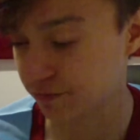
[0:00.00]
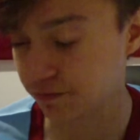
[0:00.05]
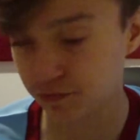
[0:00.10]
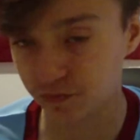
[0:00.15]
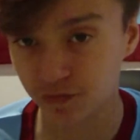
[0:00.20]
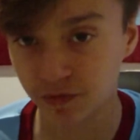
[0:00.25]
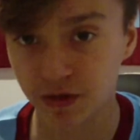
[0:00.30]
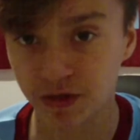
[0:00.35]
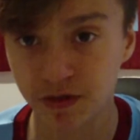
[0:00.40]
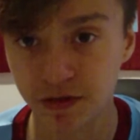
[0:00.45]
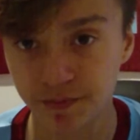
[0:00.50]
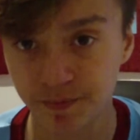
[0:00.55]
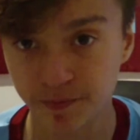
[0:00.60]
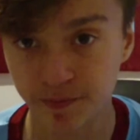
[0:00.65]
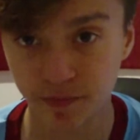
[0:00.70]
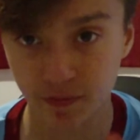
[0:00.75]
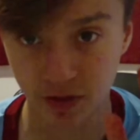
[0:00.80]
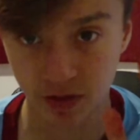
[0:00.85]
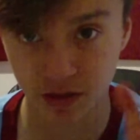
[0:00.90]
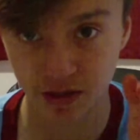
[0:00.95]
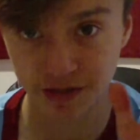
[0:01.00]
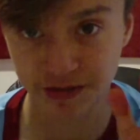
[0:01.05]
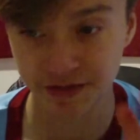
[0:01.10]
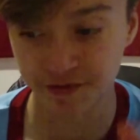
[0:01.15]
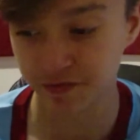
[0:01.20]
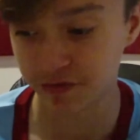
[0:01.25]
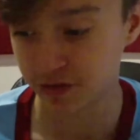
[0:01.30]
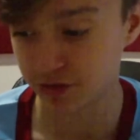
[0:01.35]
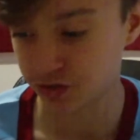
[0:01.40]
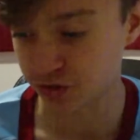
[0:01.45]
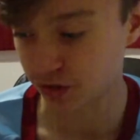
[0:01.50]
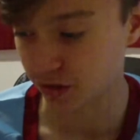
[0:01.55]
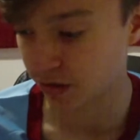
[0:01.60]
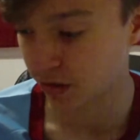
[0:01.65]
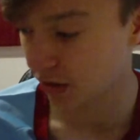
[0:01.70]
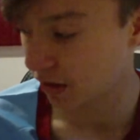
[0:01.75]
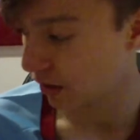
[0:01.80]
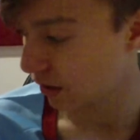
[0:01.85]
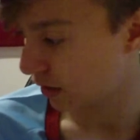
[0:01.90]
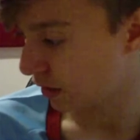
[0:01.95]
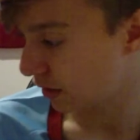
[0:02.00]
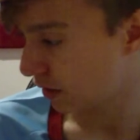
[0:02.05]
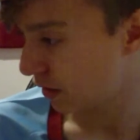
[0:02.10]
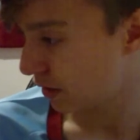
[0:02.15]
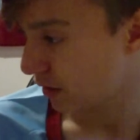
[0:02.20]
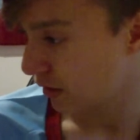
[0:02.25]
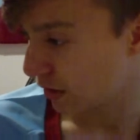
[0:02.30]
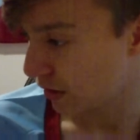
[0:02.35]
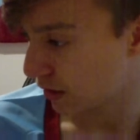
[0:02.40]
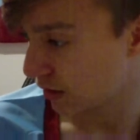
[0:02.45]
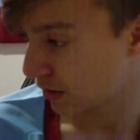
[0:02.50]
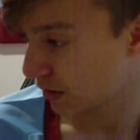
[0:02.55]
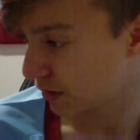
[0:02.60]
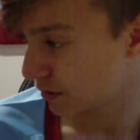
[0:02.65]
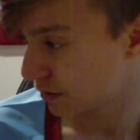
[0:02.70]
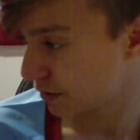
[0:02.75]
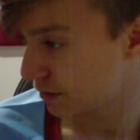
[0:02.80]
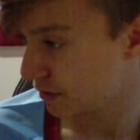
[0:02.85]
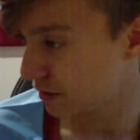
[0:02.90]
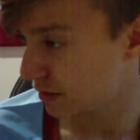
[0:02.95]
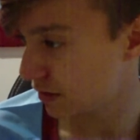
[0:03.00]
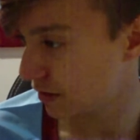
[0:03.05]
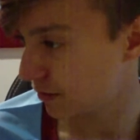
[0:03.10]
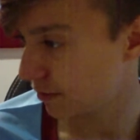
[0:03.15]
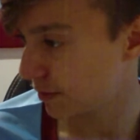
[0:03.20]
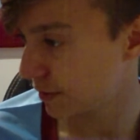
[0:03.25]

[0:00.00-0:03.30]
really high definition. And yeah,